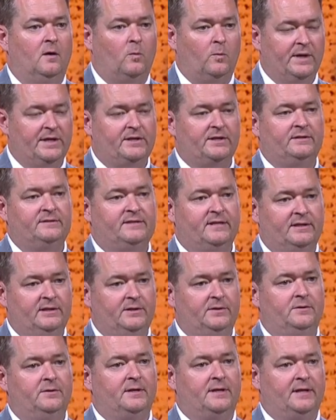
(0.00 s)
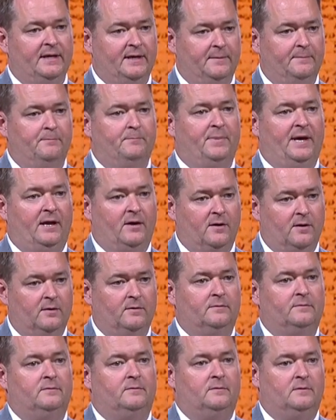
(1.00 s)
we continued to get
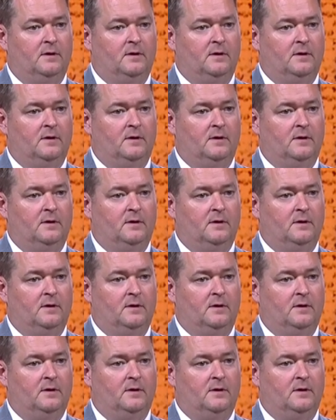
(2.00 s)
better